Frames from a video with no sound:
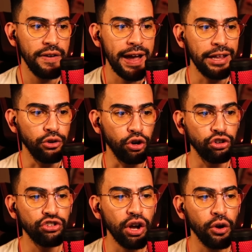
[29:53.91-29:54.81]
and there are
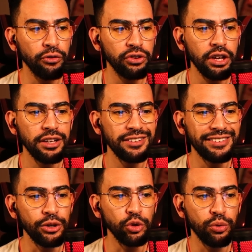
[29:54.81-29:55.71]
shelves
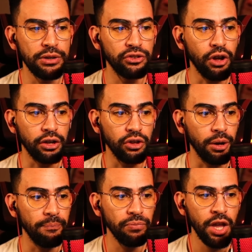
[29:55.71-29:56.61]
still to be stocked up.